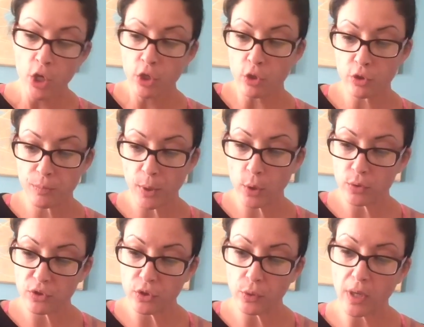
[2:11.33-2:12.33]
You're
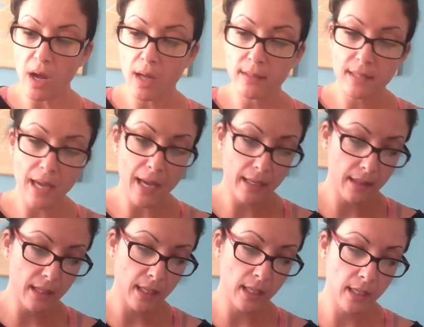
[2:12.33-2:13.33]
supposed to
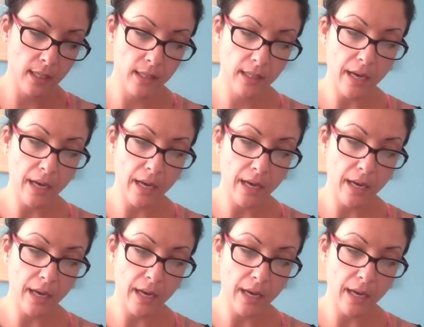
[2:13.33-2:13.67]
contact the